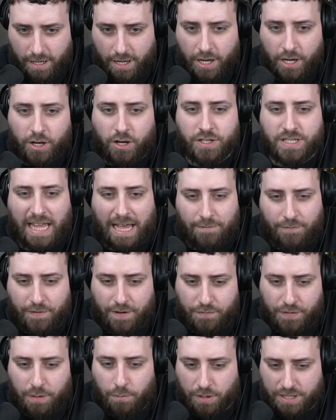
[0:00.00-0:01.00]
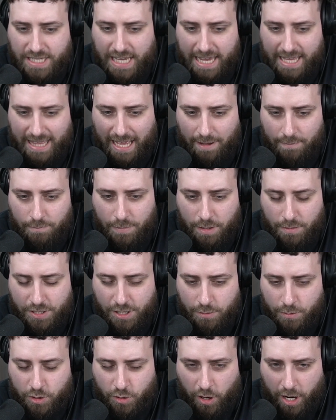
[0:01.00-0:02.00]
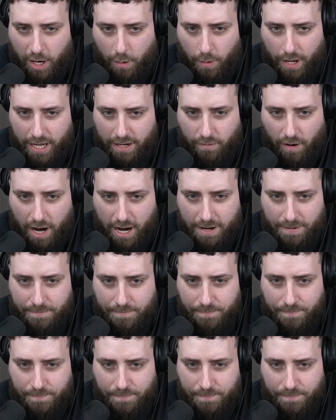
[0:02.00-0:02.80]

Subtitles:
Because that 50 will take that Mewtwo straight away, right?